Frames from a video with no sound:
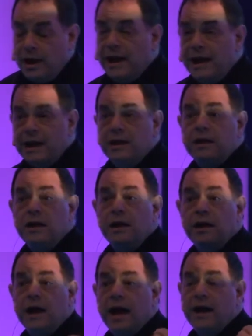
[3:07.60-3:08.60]
in
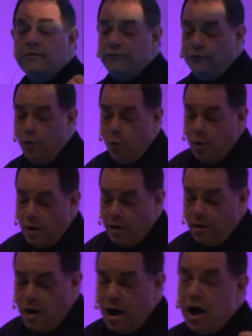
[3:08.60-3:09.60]
and
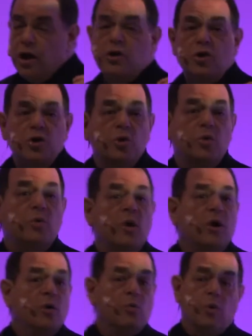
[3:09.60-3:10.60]
for a new
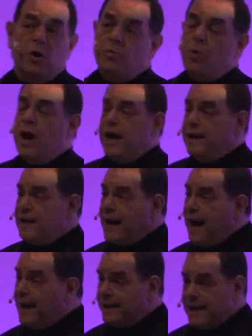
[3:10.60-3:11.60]
worldwide
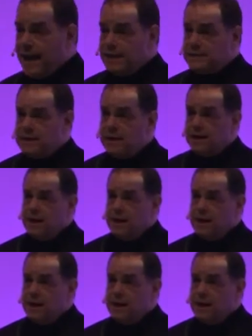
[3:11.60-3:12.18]
context.